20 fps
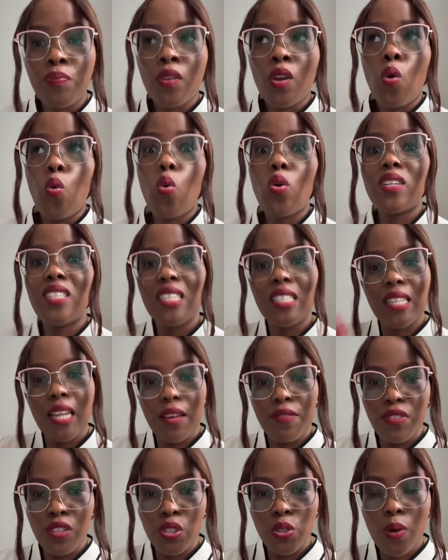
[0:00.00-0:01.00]
what is
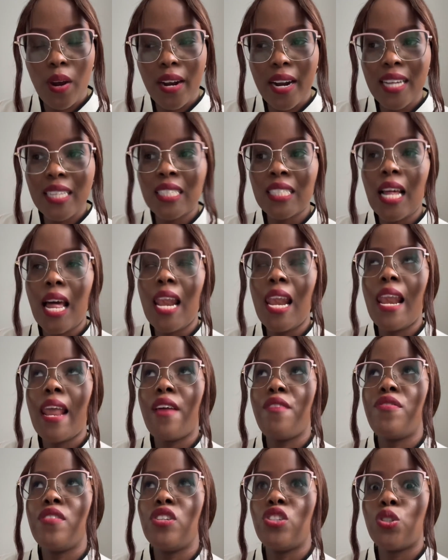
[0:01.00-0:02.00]
life insurance?
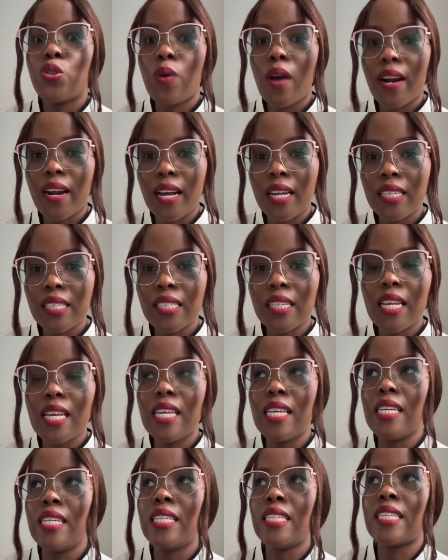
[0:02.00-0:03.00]
Life insurance
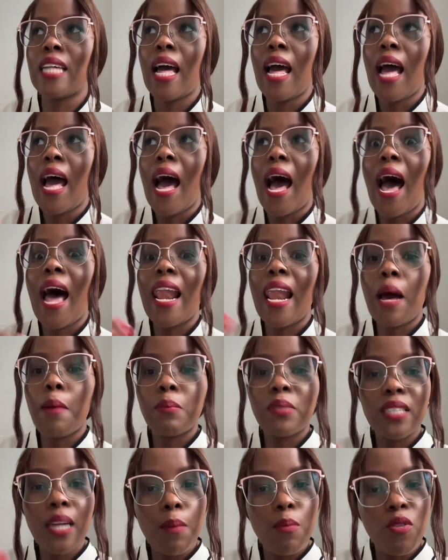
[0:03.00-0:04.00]
is a lump
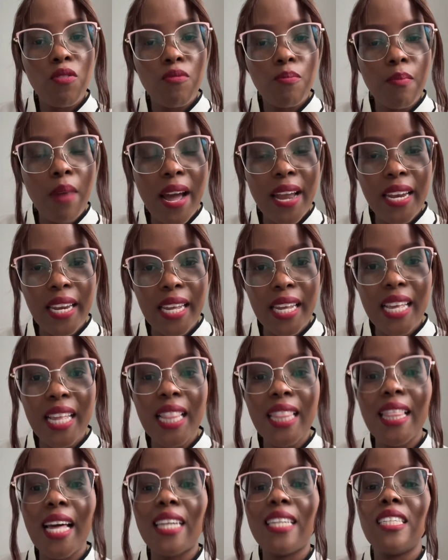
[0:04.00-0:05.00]
sum of money
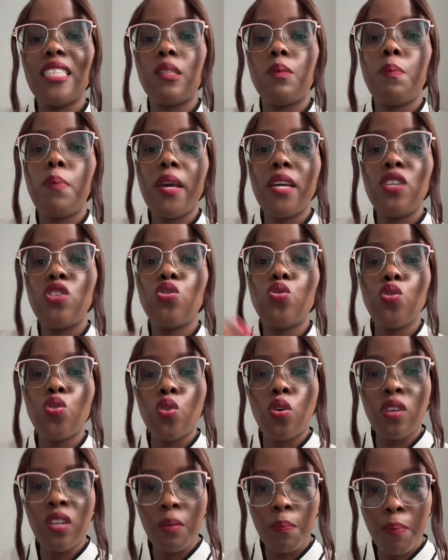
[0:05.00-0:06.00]
that is paid to your
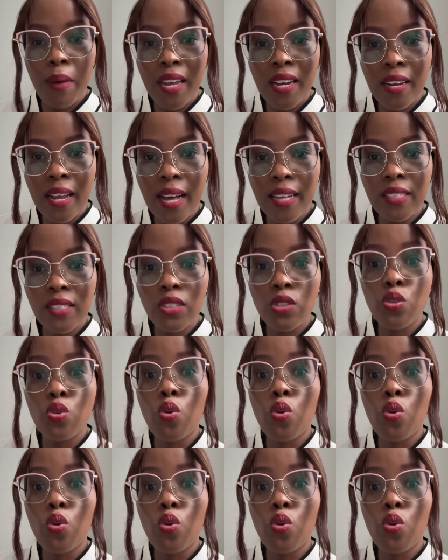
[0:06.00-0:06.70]
dependents,